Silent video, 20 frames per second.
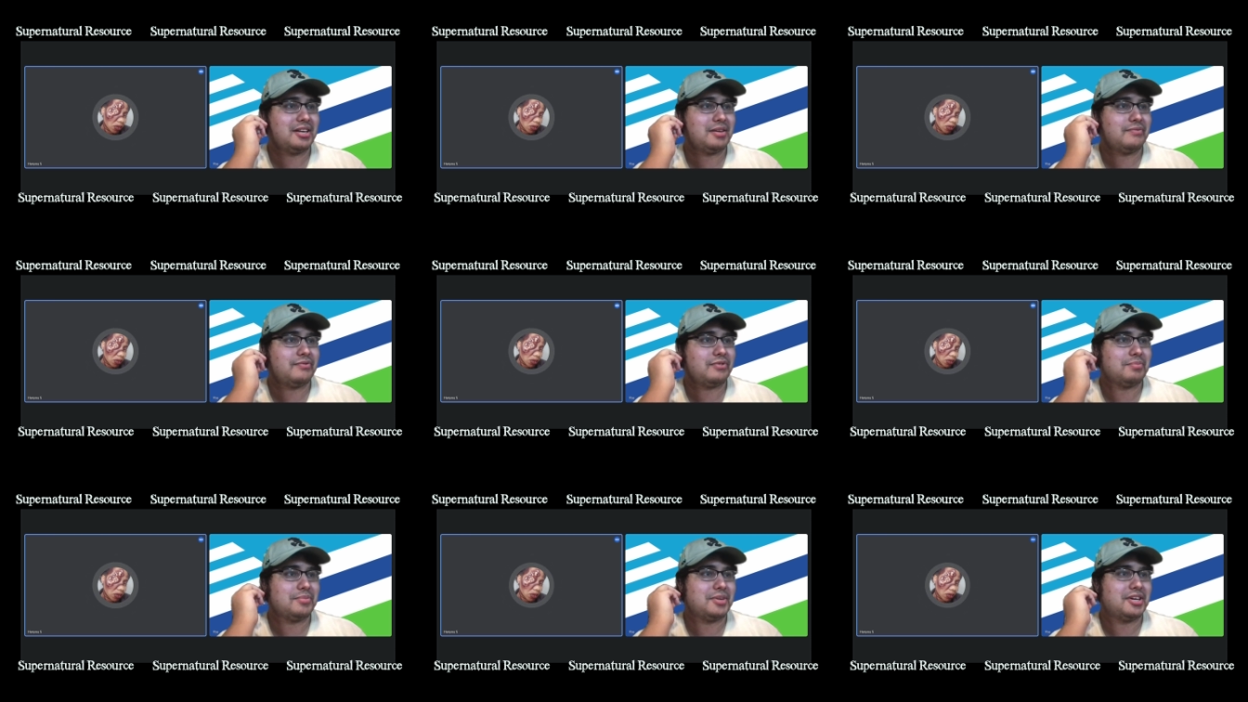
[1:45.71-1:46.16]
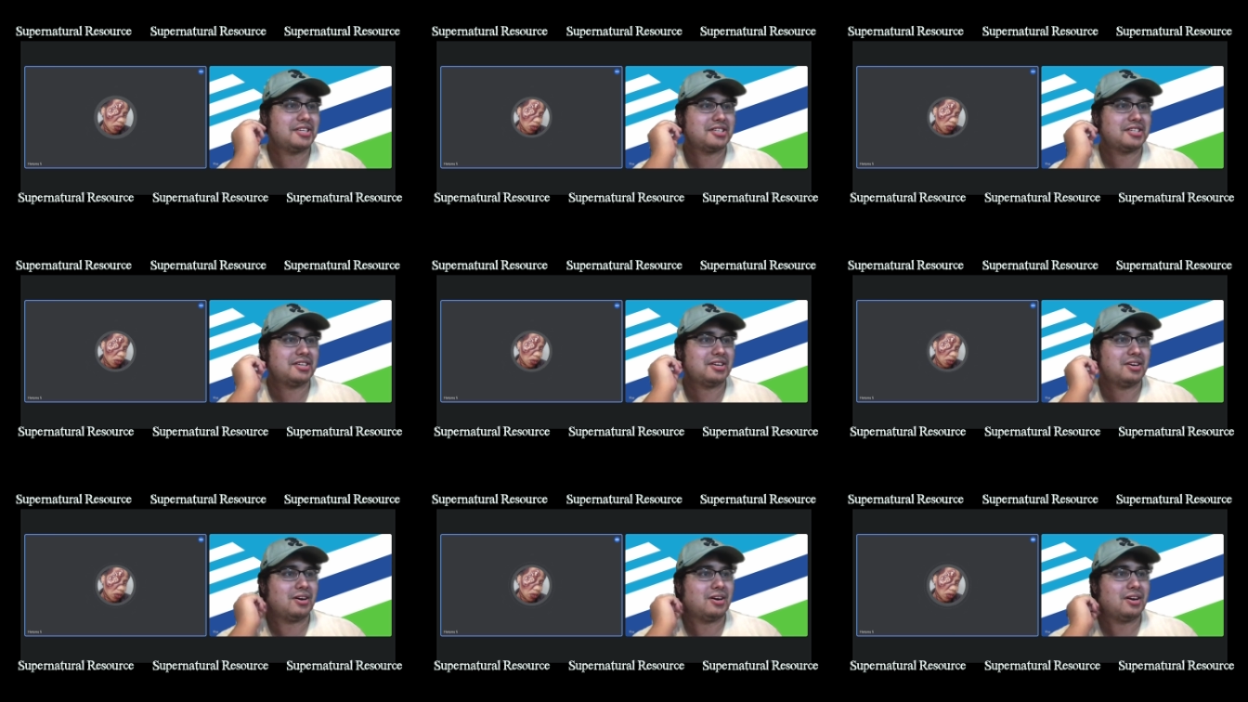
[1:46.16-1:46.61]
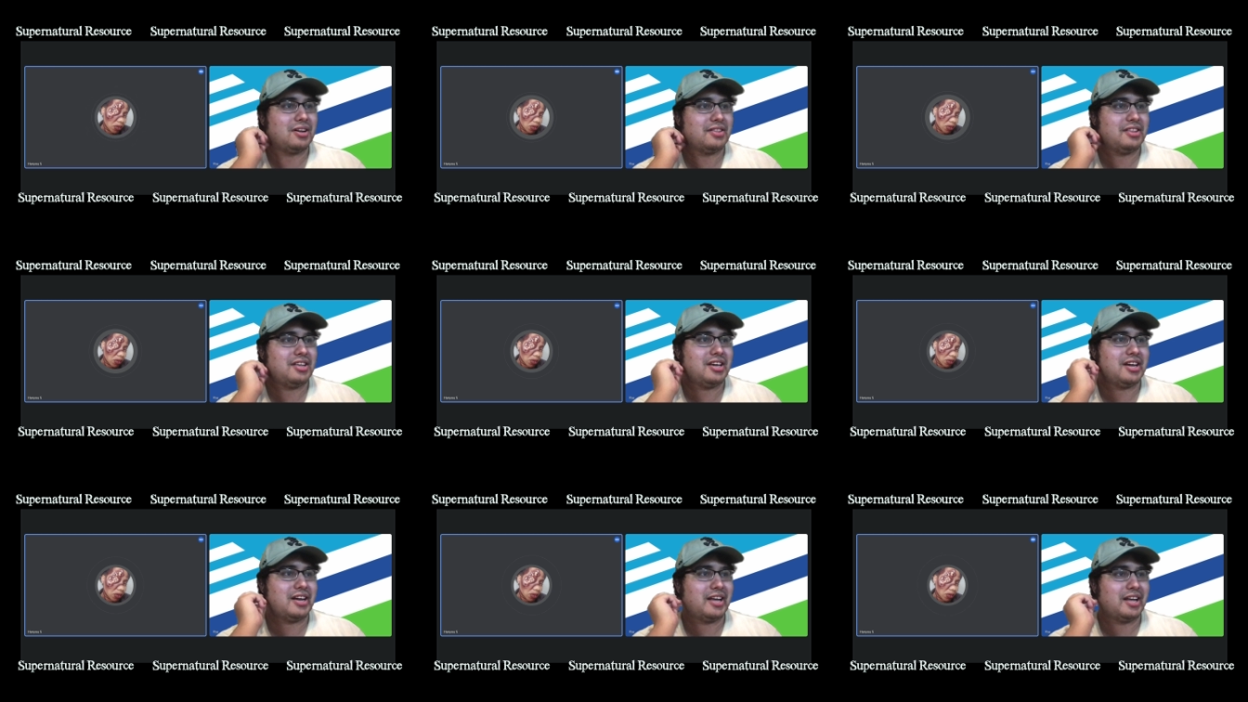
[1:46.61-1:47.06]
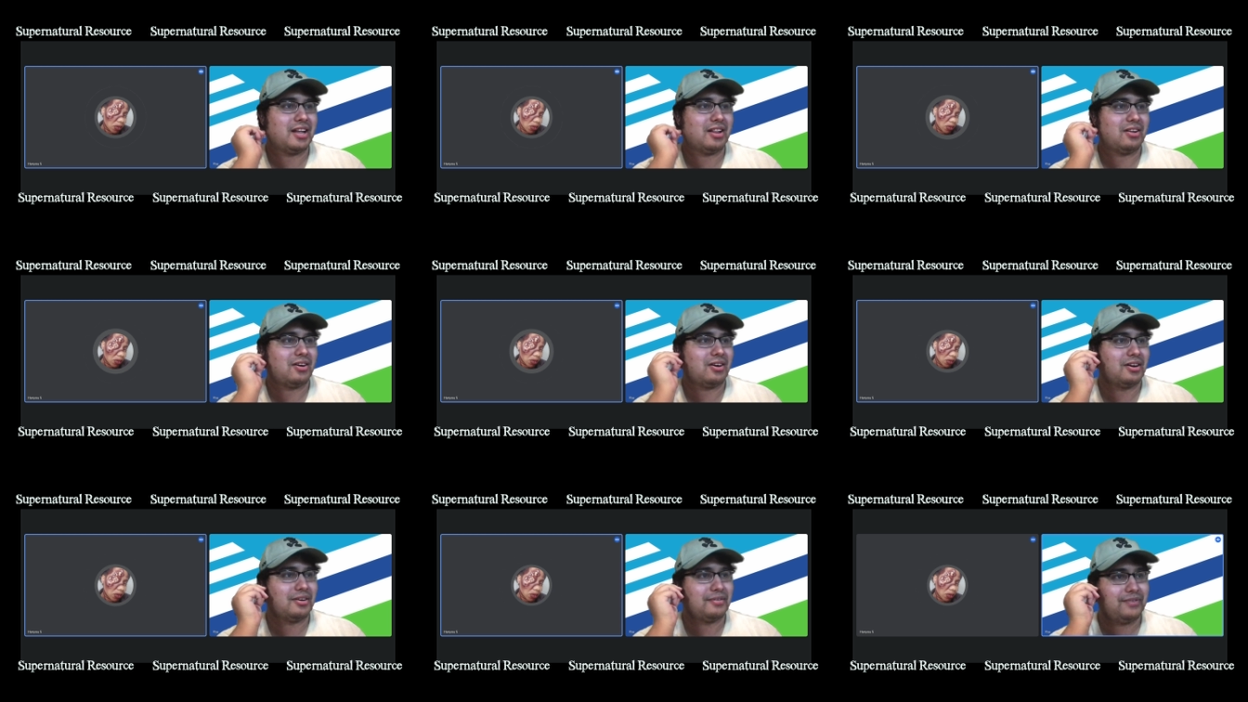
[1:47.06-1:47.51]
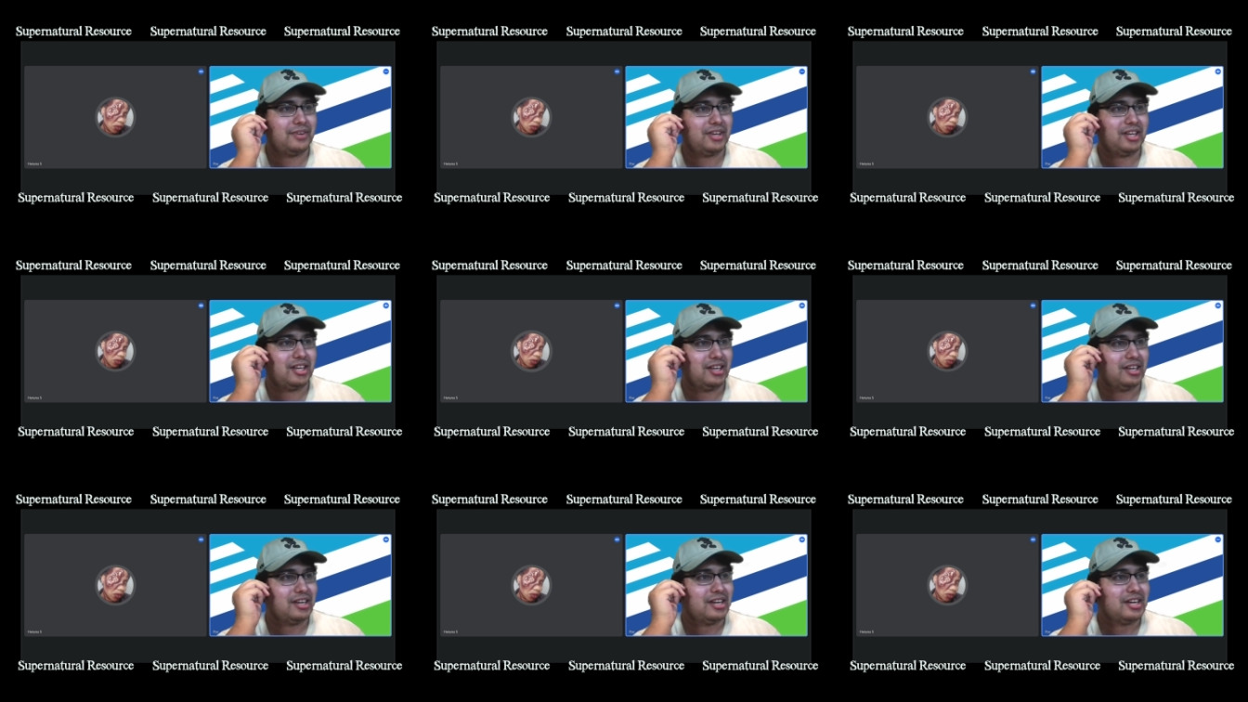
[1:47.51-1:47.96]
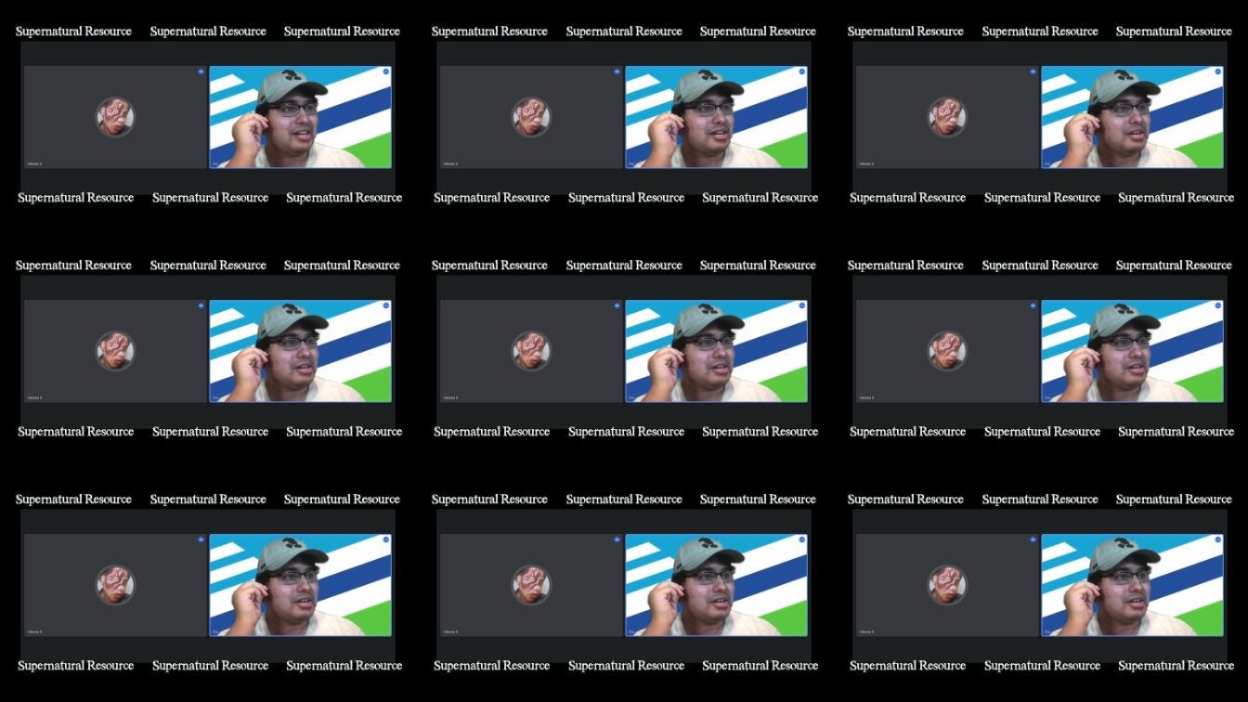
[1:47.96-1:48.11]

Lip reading: information on the LRV